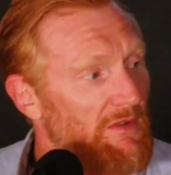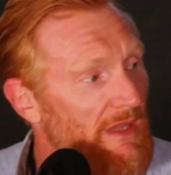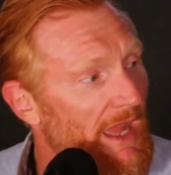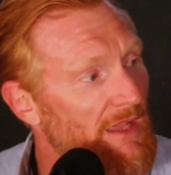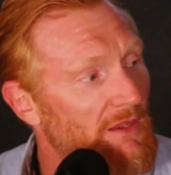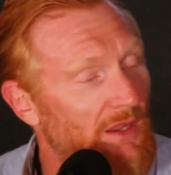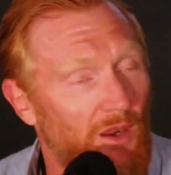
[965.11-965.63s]
And
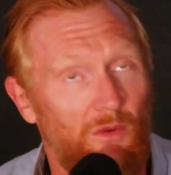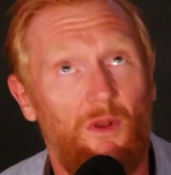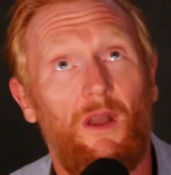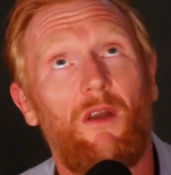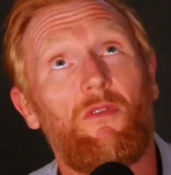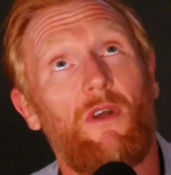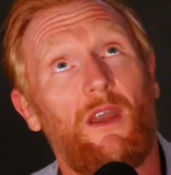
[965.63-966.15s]
that you go,
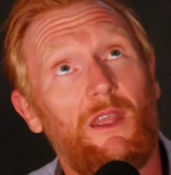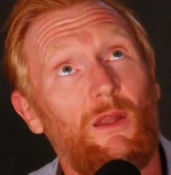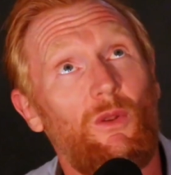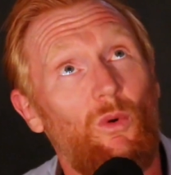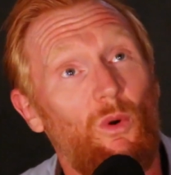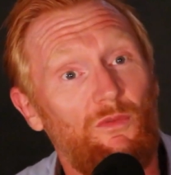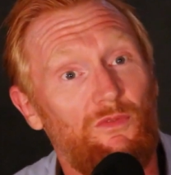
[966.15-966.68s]
thank you,
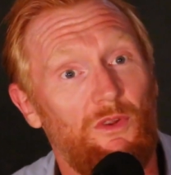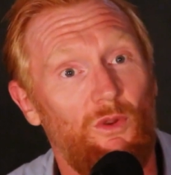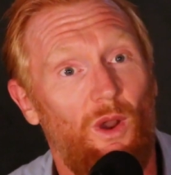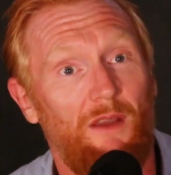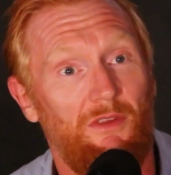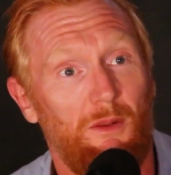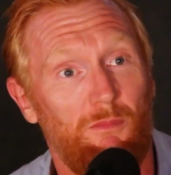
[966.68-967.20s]
Lord, for not
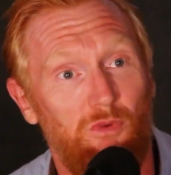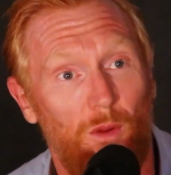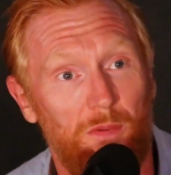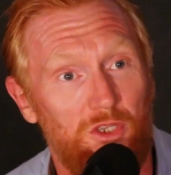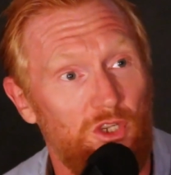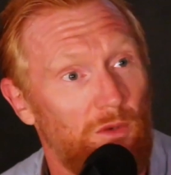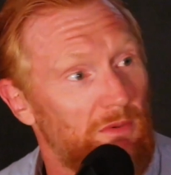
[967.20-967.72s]
having a
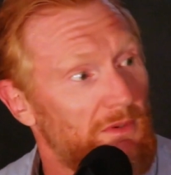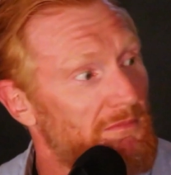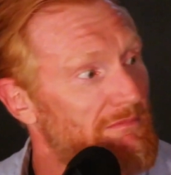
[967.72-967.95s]
proper job.